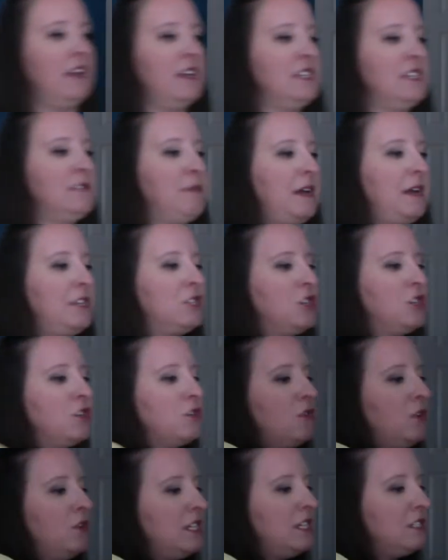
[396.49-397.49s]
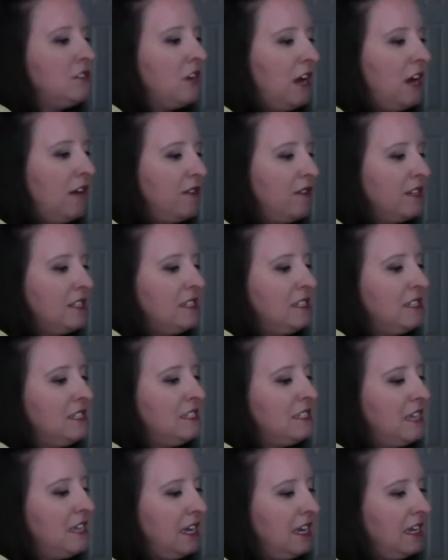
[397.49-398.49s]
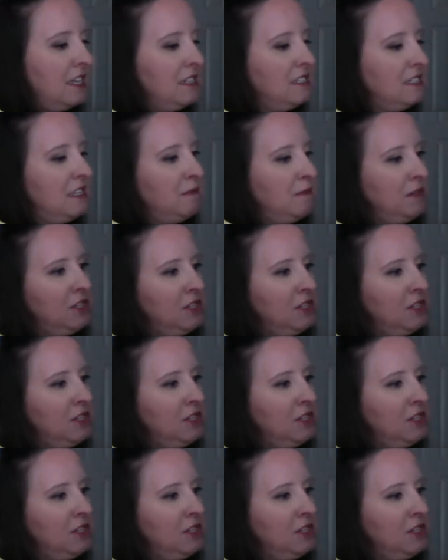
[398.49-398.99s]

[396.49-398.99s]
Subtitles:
It's by Turquoise Graphics and Designs. Let me